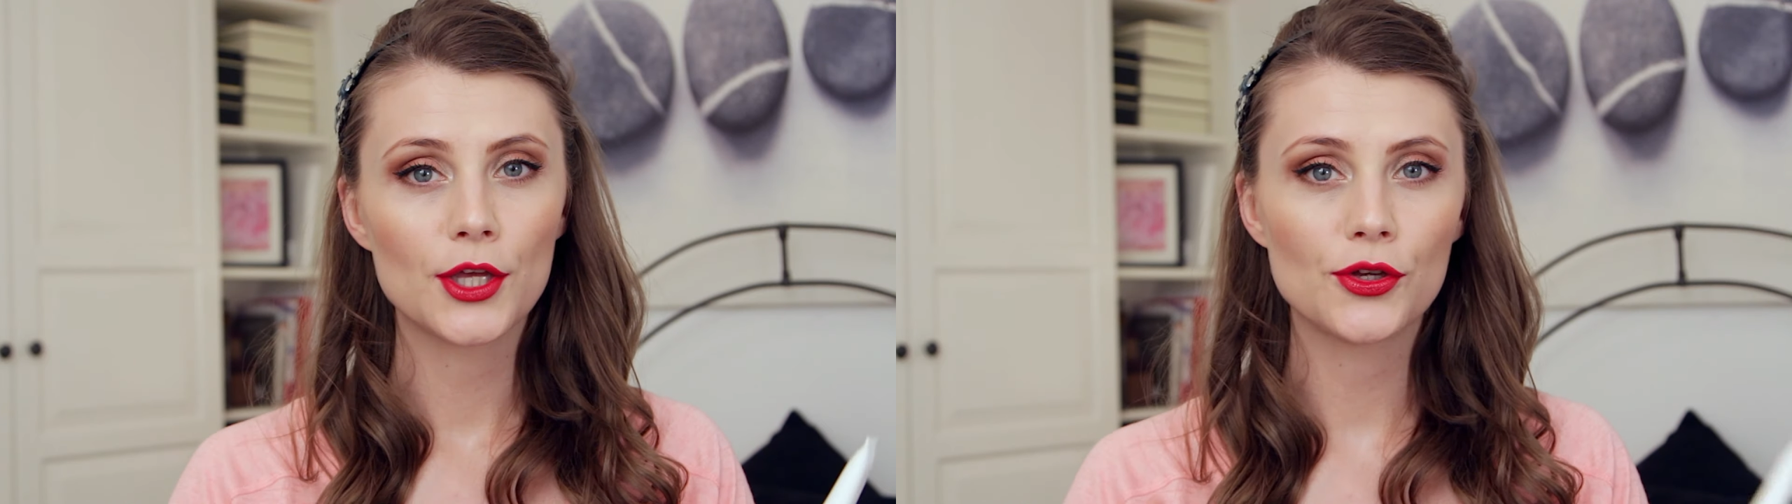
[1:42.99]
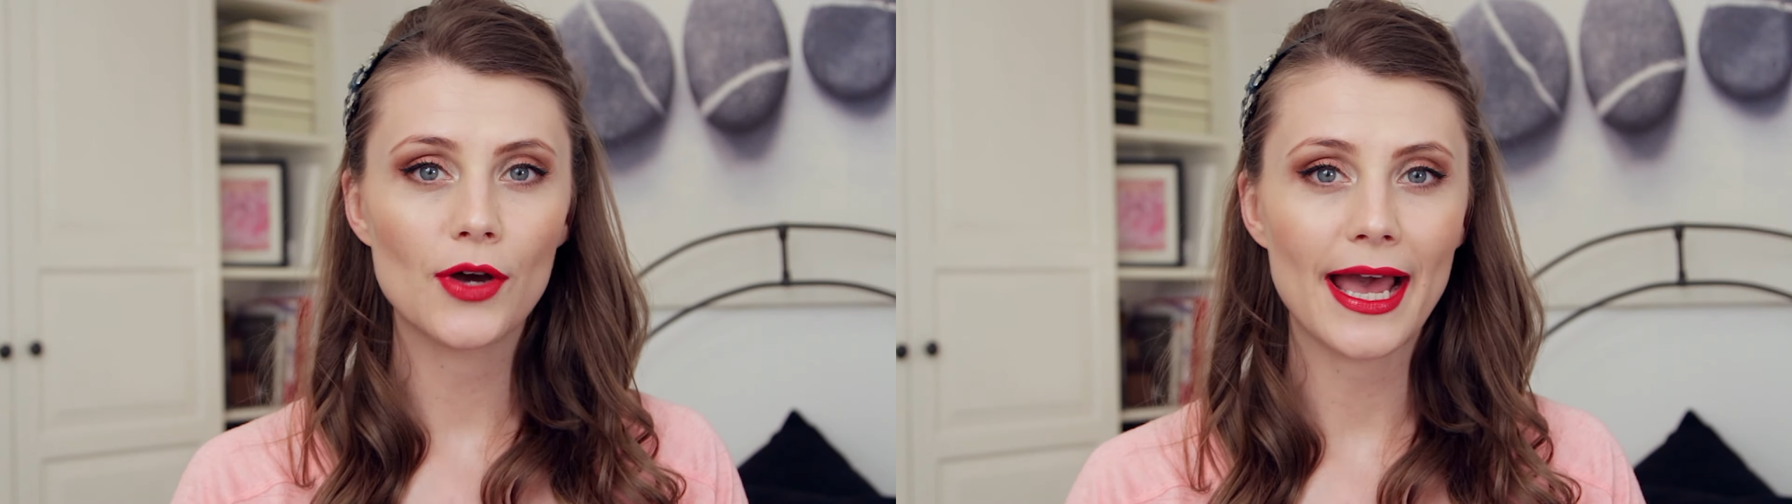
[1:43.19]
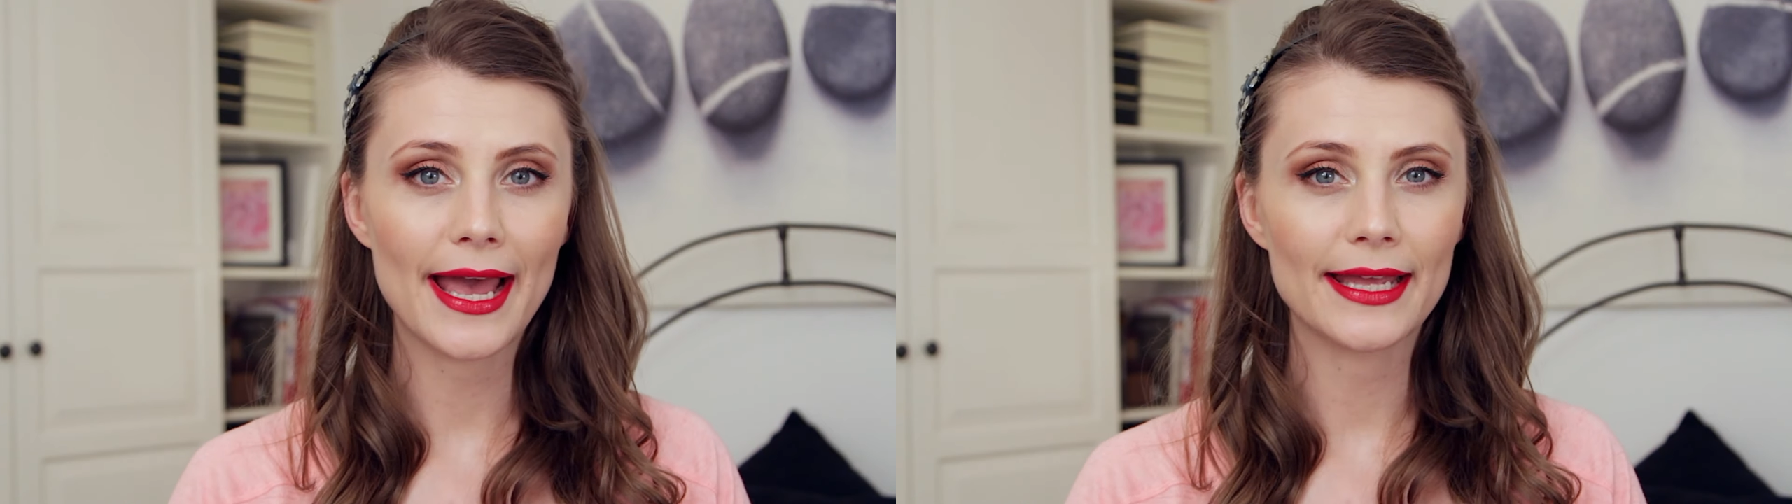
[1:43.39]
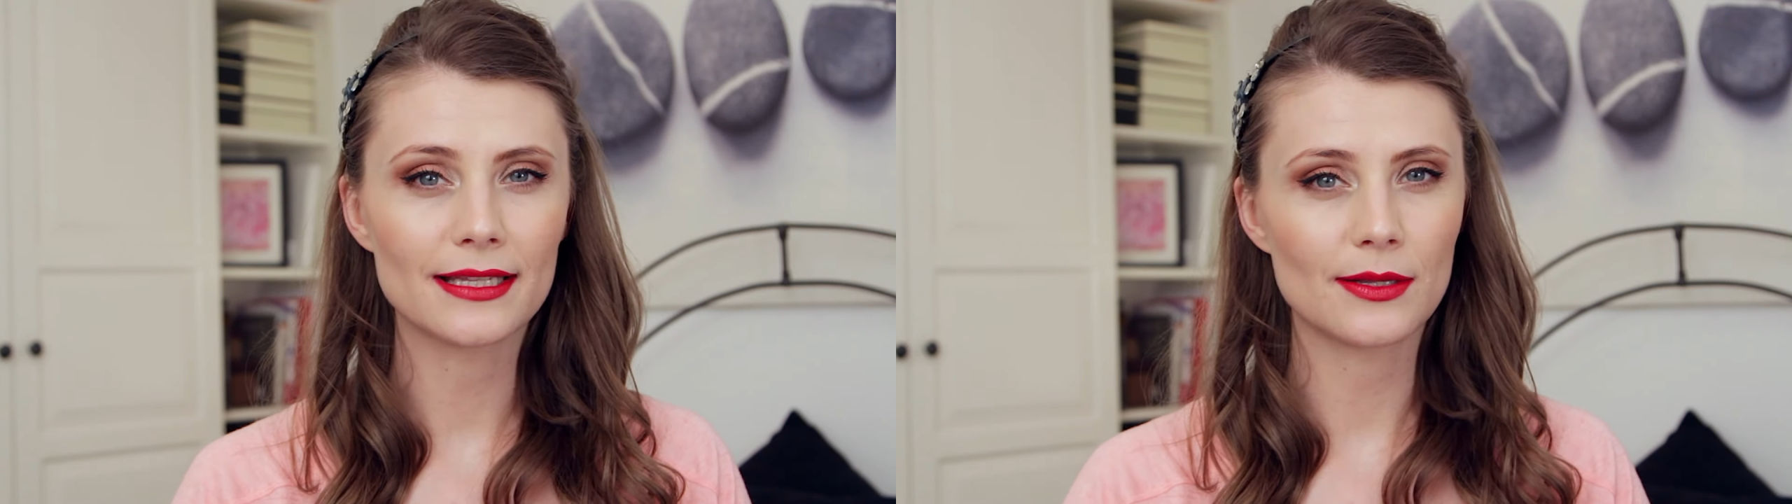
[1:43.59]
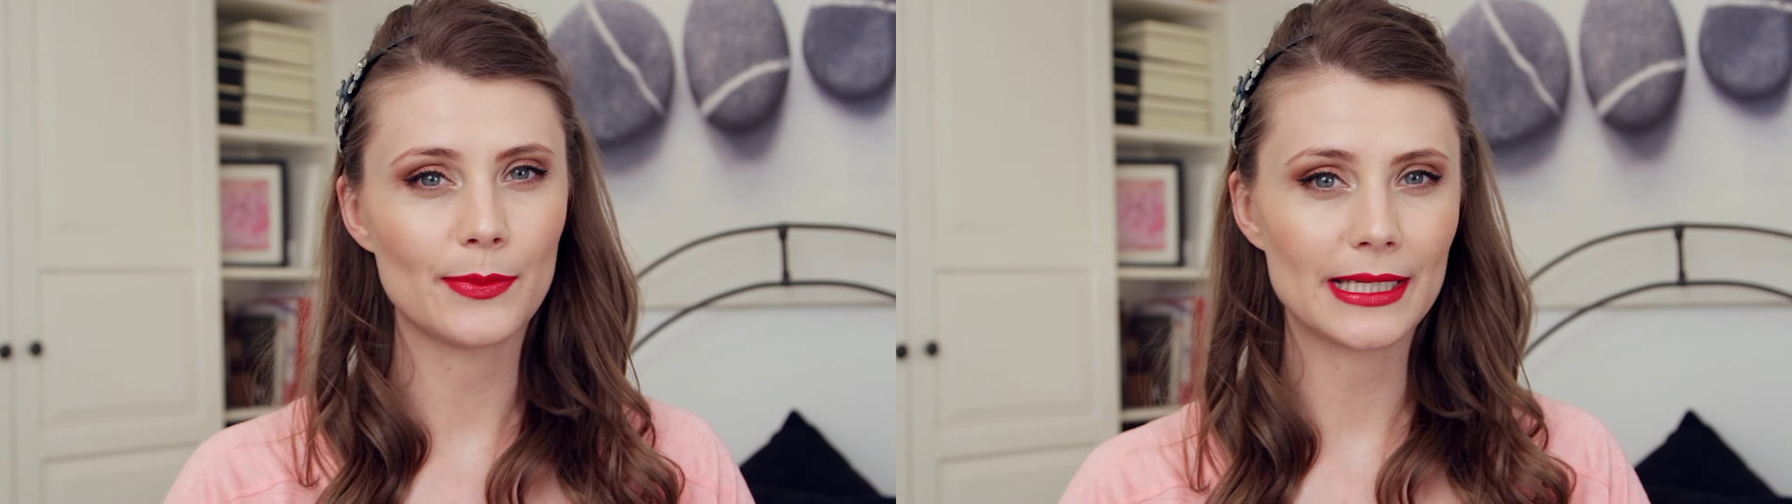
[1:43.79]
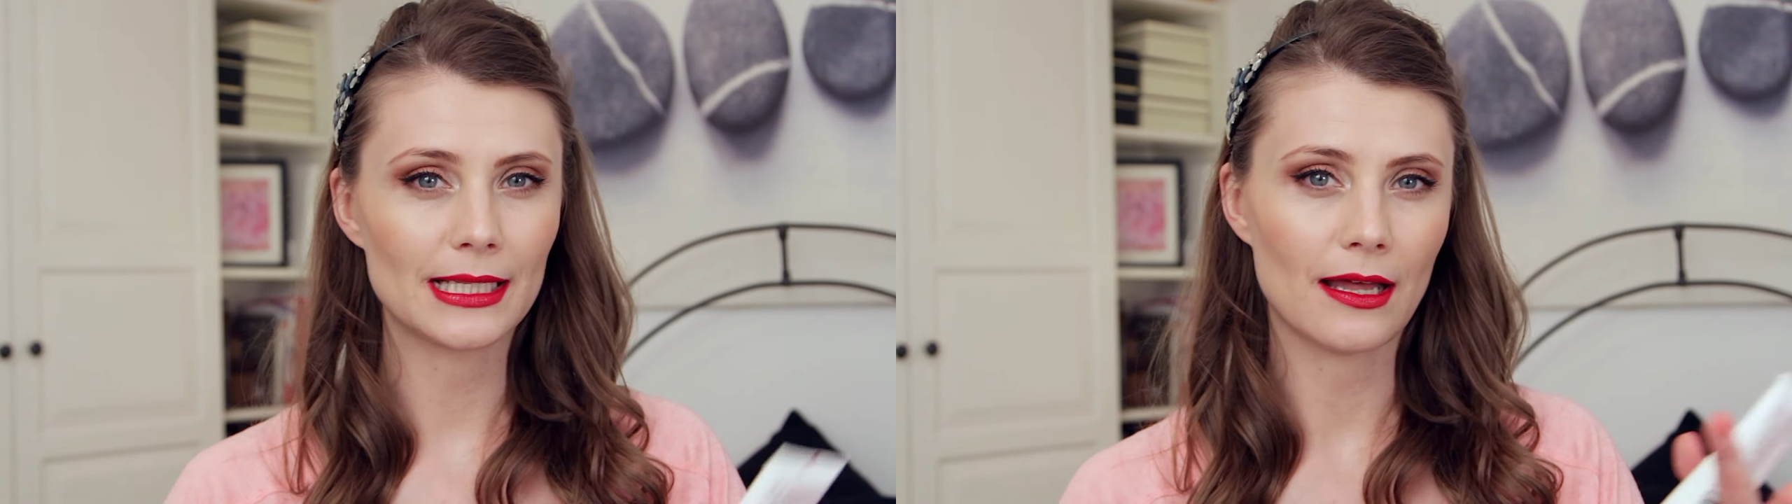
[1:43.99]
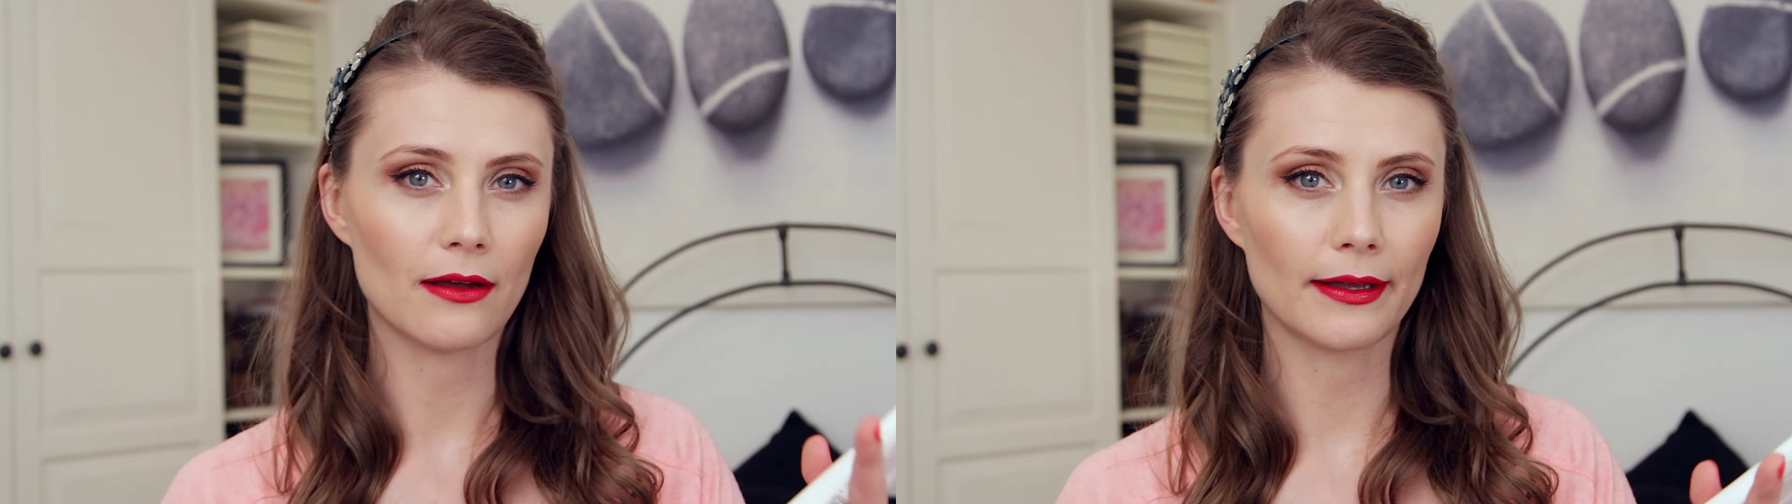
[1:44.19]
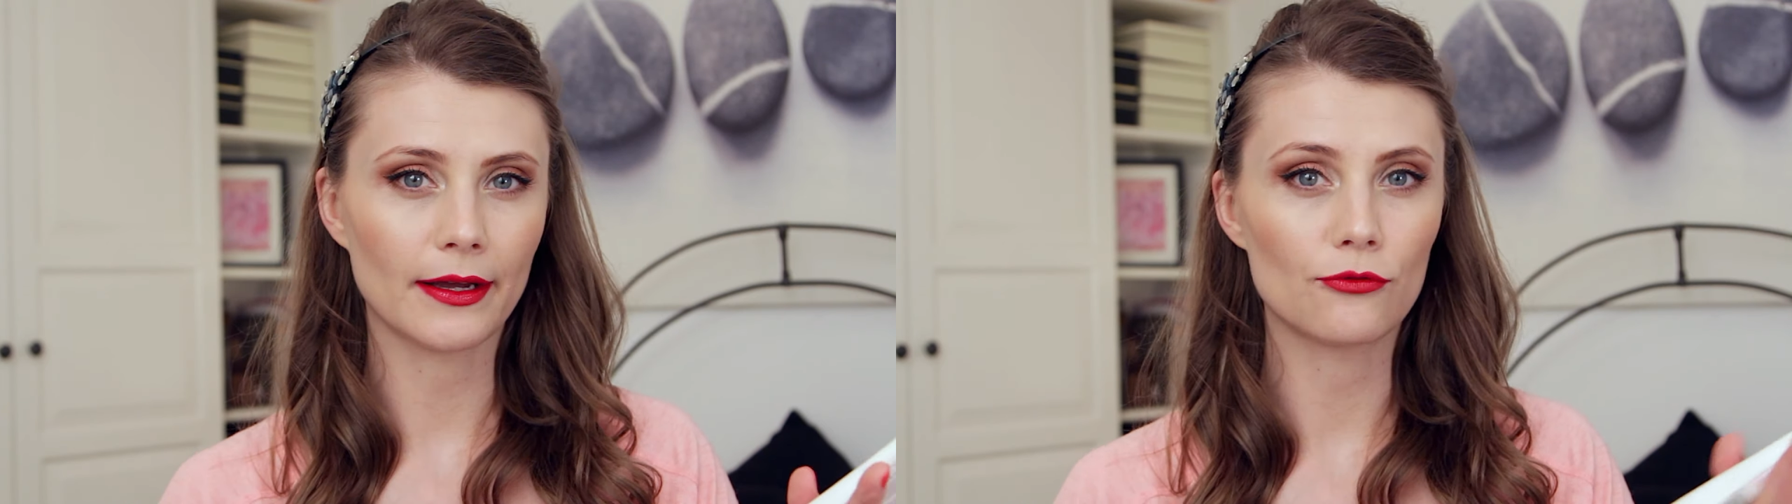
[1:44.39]
your hair is a bit
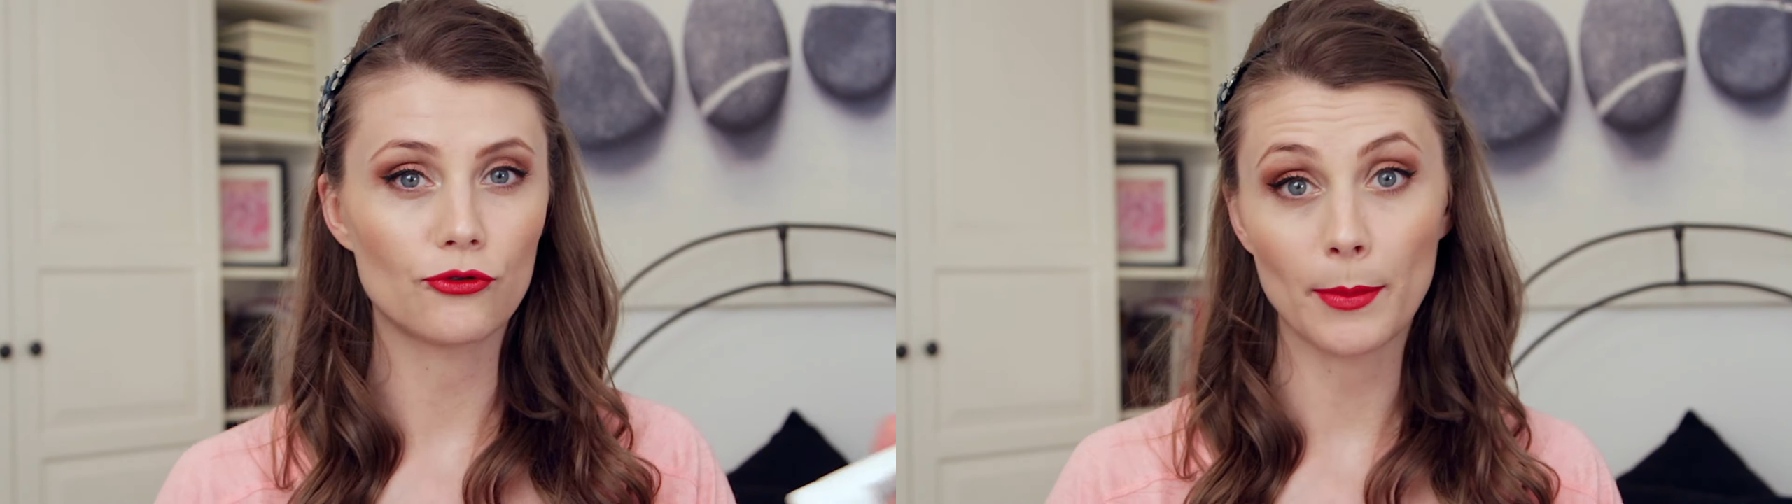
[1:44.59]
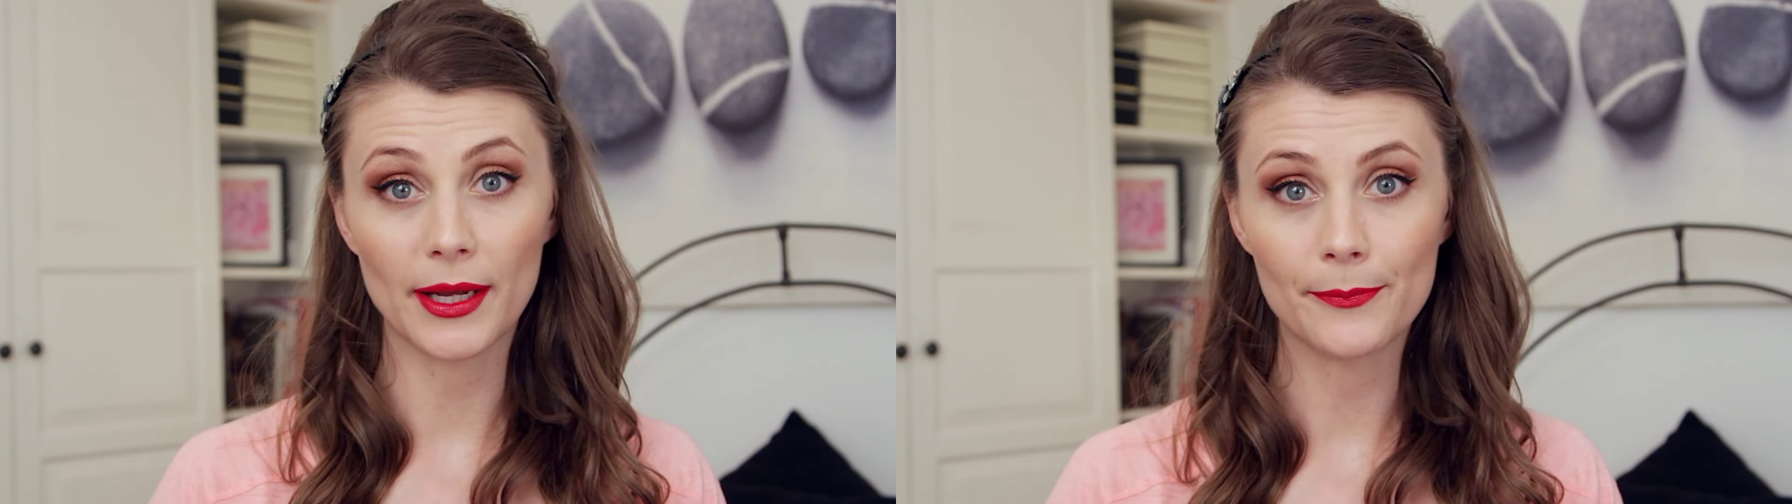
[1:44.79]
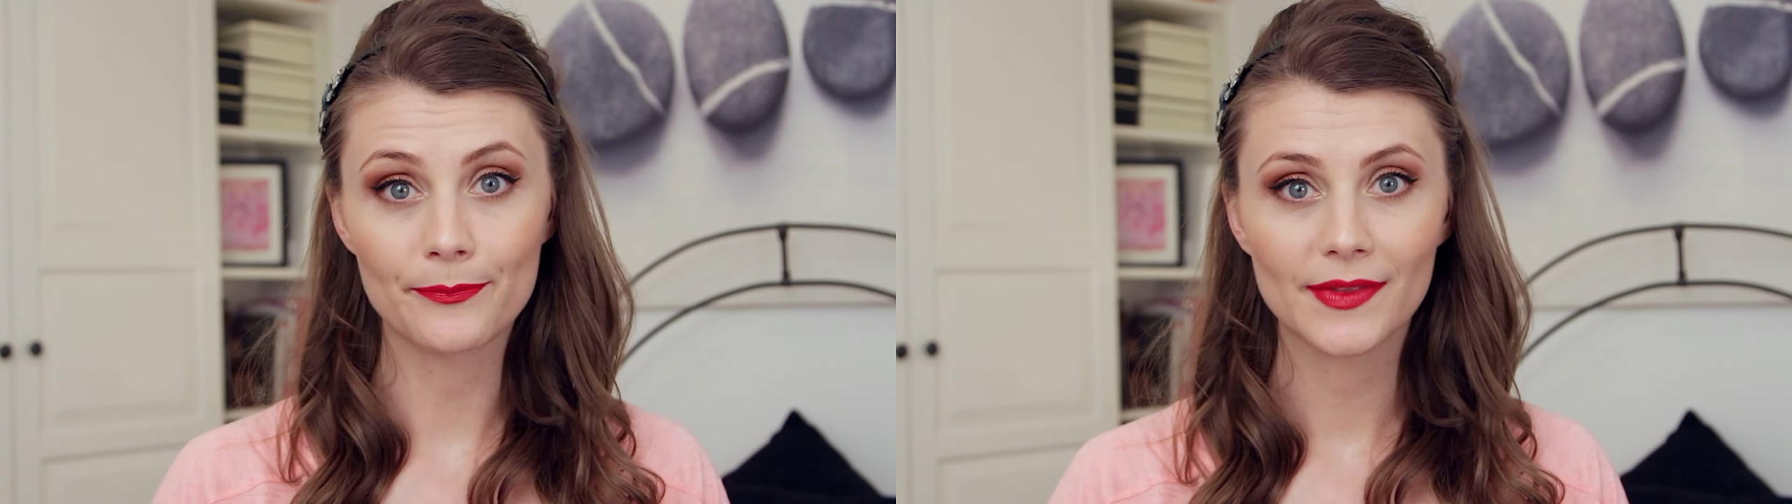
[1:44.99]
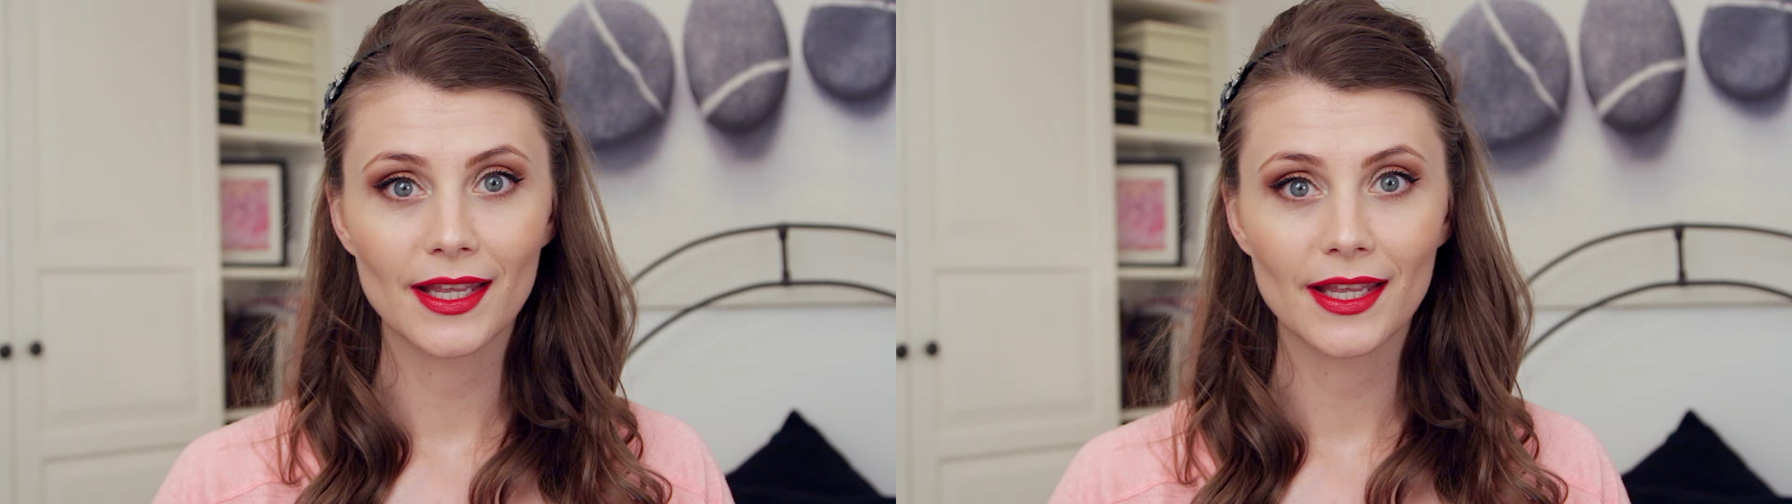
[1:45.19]
like a rubber.